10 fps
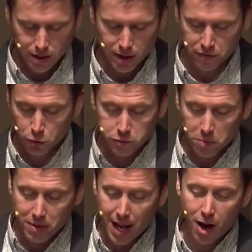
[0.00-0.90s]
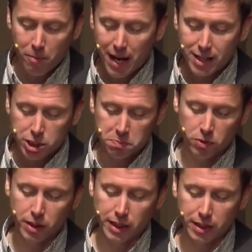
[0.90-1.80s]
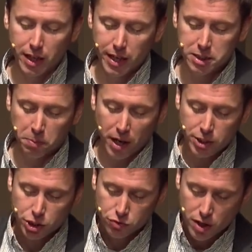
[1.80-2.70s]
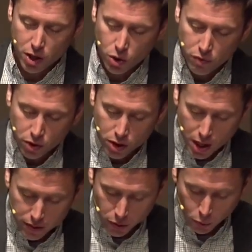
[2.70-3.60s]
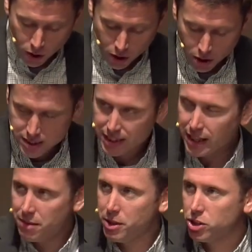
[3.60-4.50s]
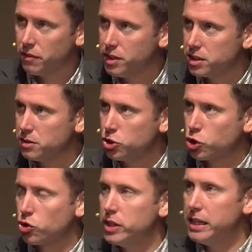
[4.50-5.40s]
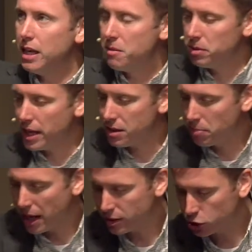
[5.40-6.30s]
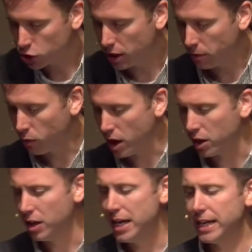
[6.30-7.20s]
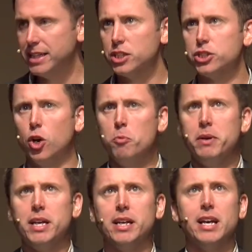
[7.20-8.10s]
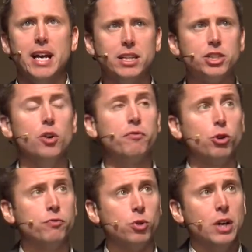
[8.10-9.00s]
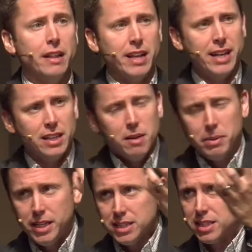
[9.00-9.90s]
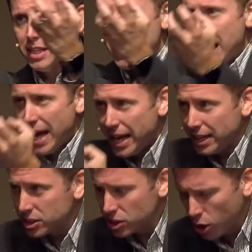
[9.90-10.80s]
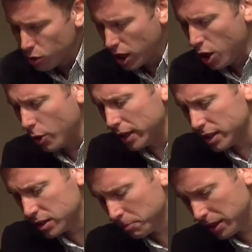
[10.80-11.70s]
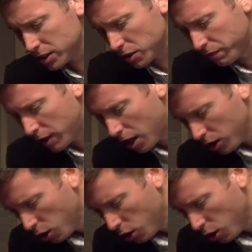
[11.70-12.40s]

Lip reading: A fruitful bough by a spring. His branches run over the wall. It's the image of this tree planted by the stream of water. It gets so big and so fruitful that it begins to hang so low and it begins to fall